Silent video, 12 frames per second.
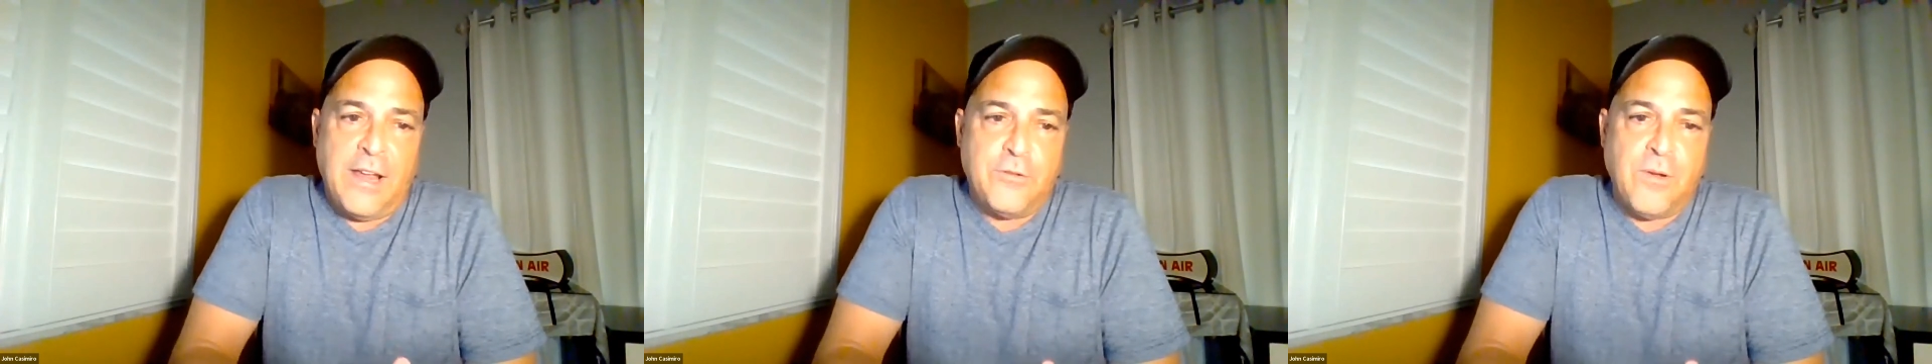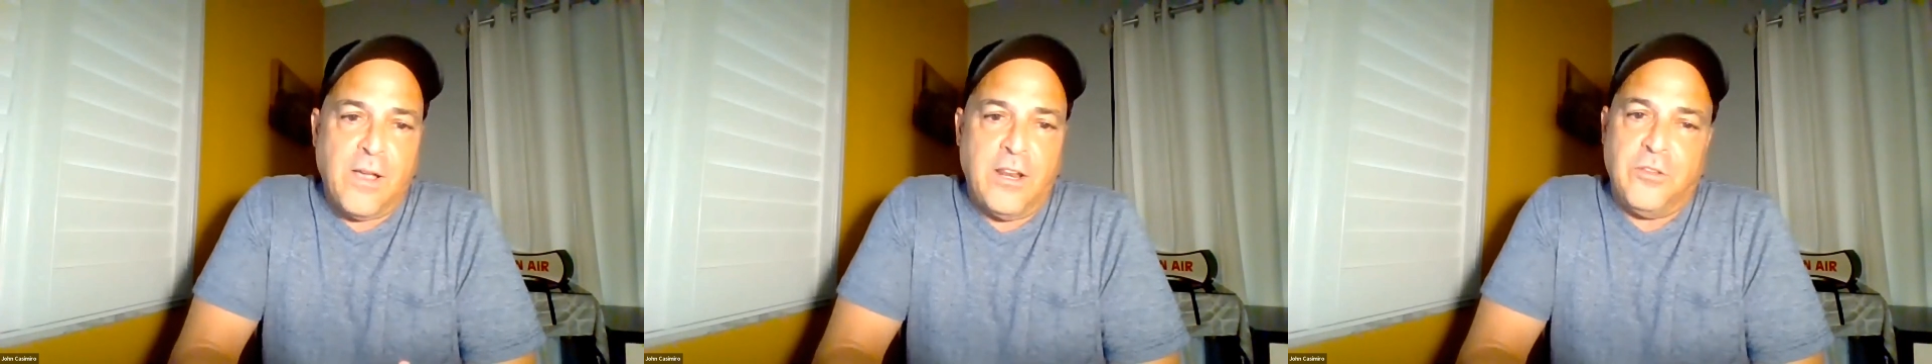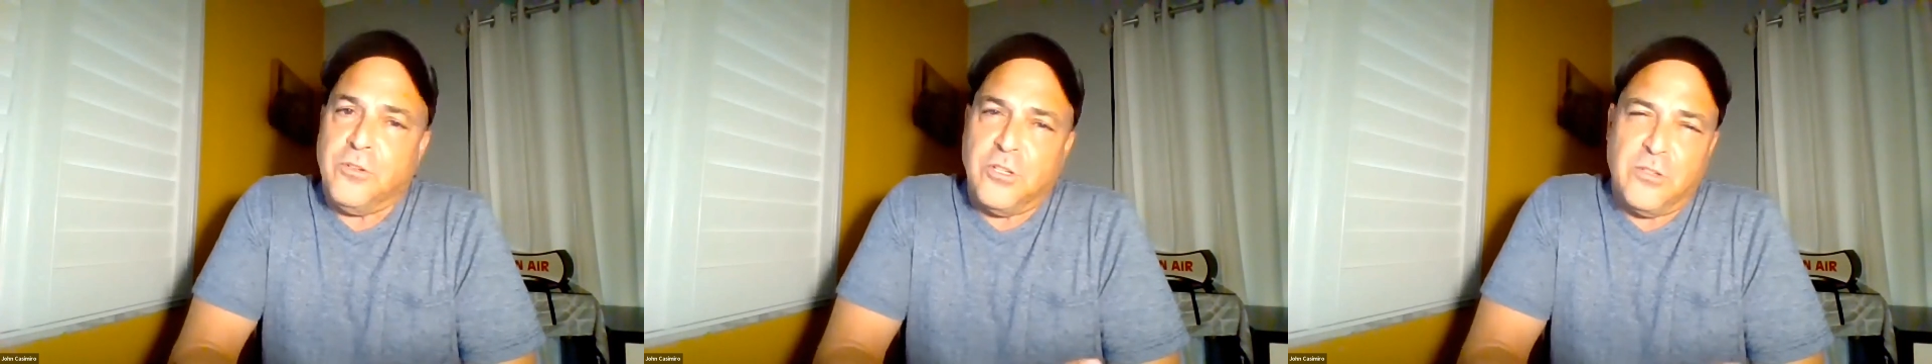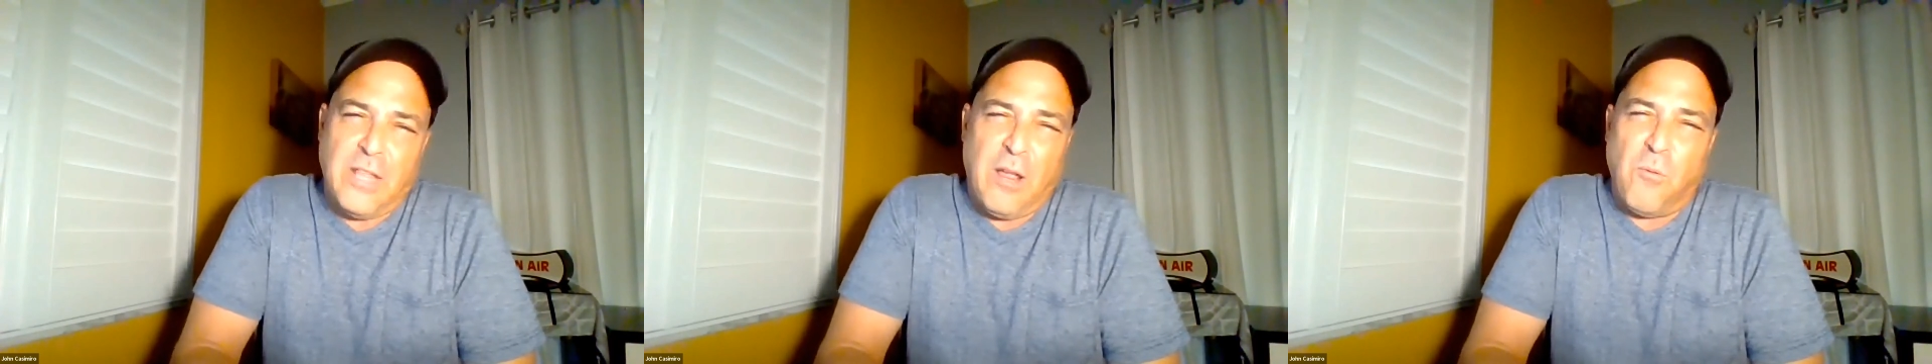I try to do
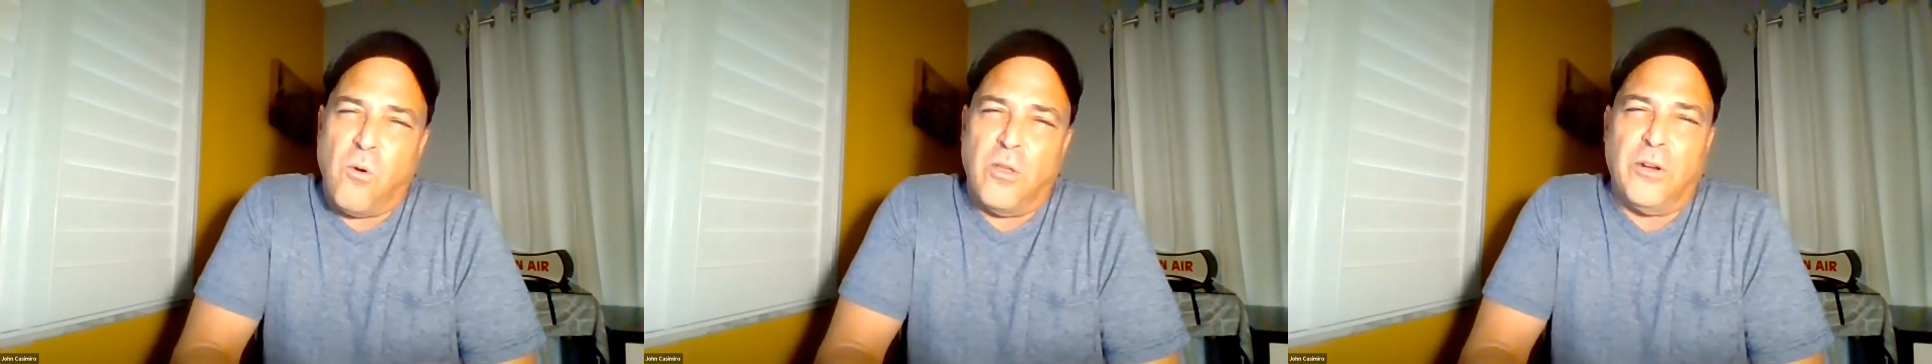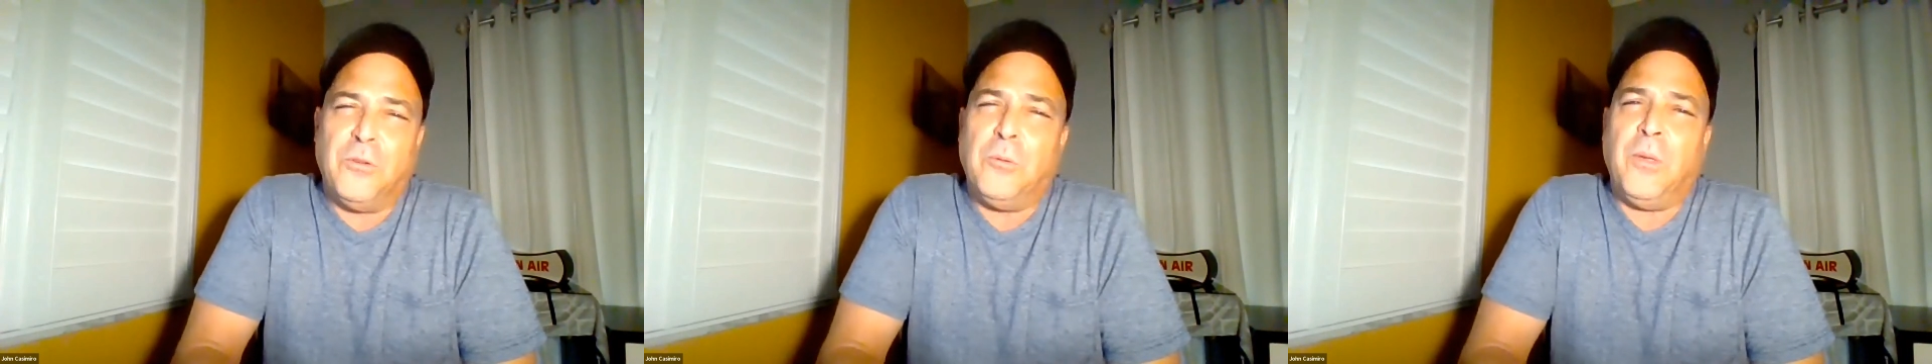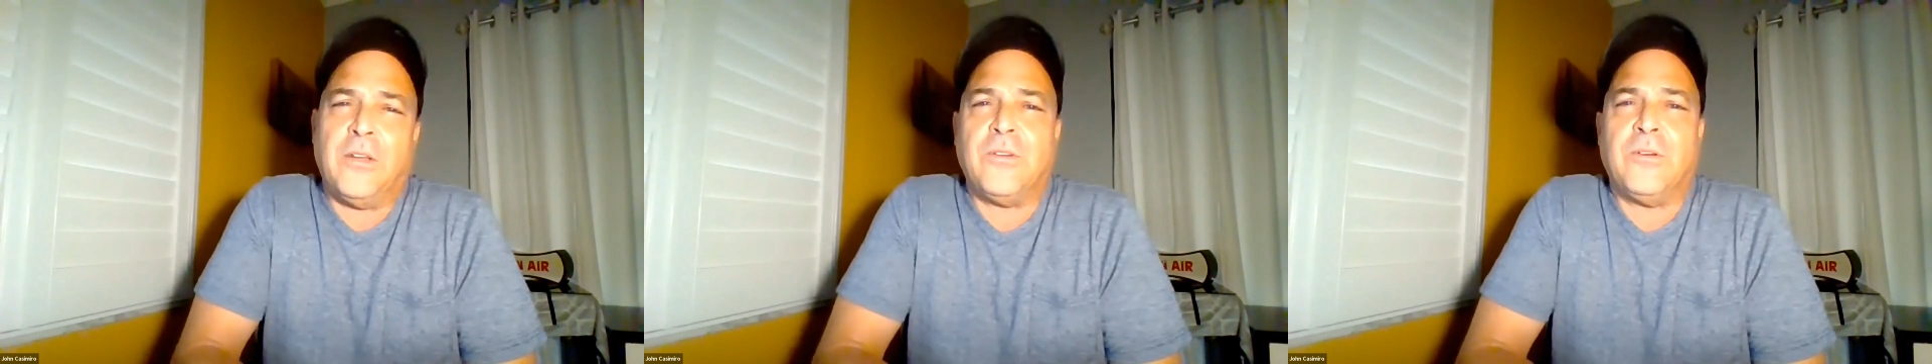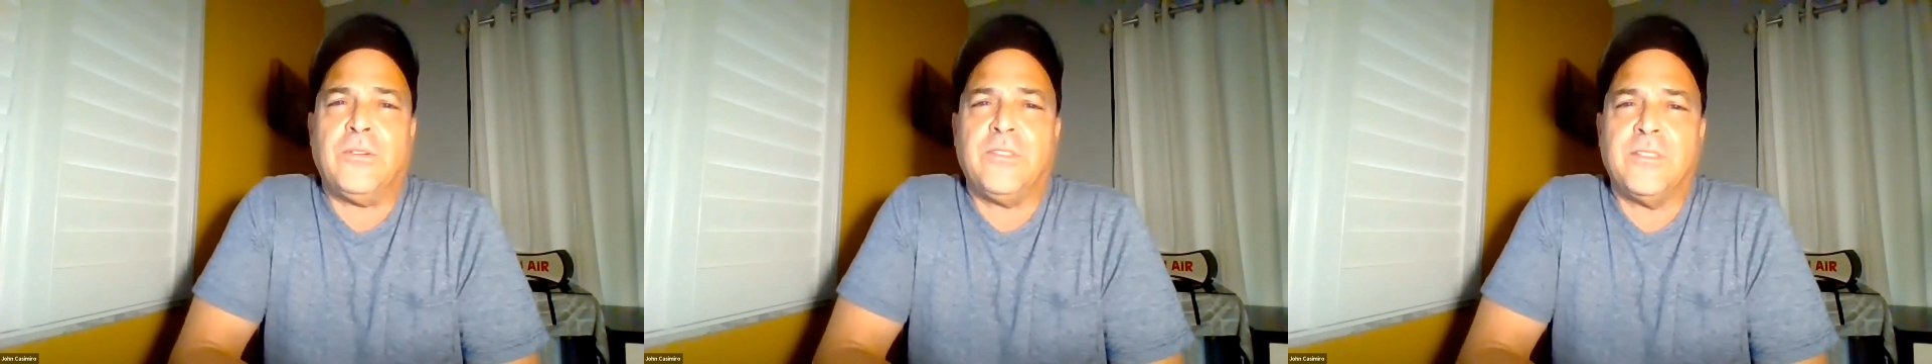just like one or two
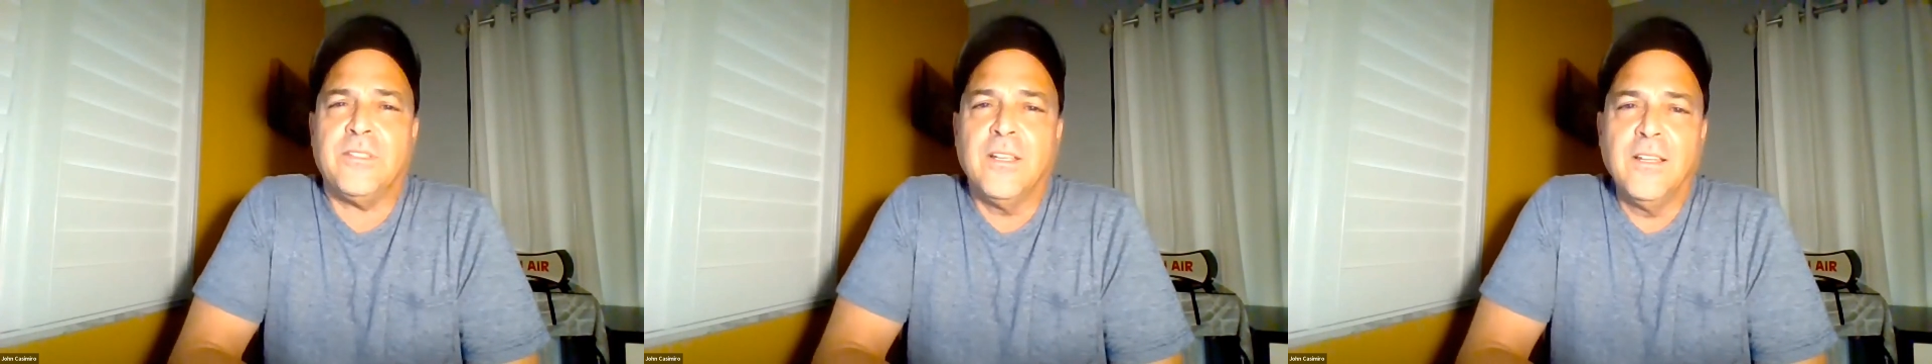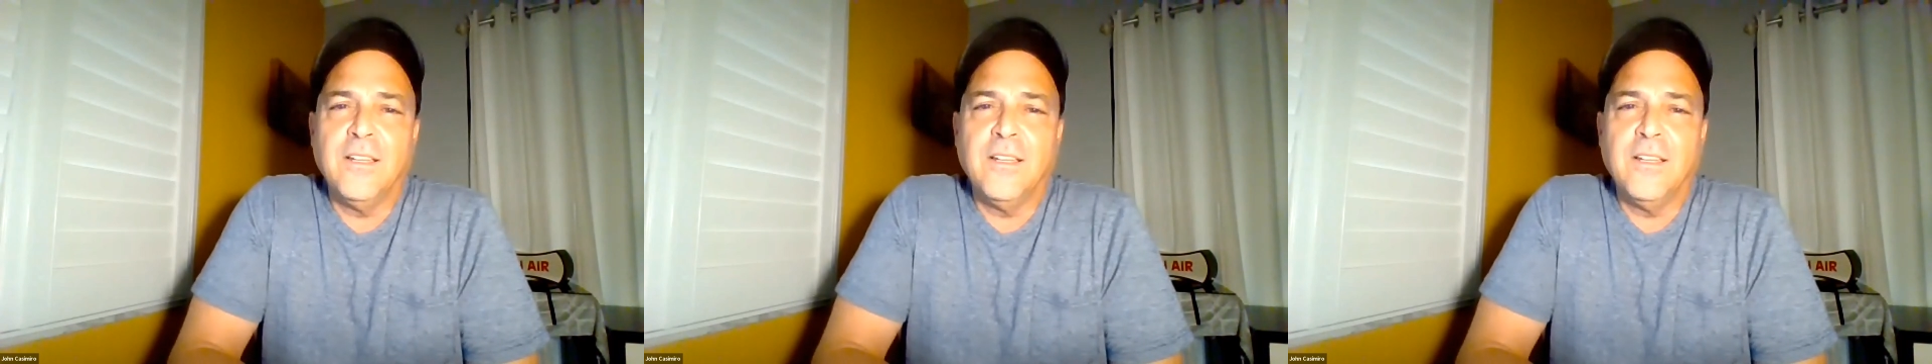pictures.